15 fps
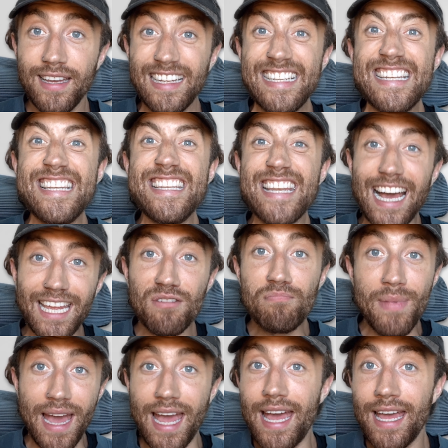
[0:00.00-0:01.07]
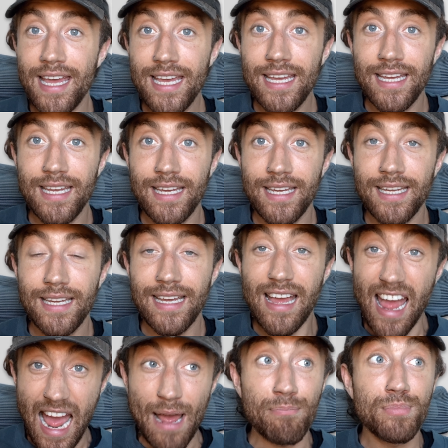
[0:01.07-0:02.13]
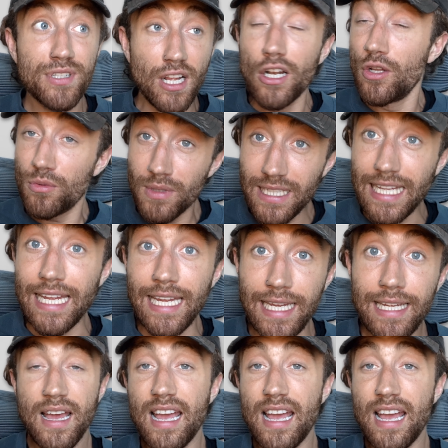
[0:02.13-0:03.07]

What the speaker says: Nightmare. Absolutely.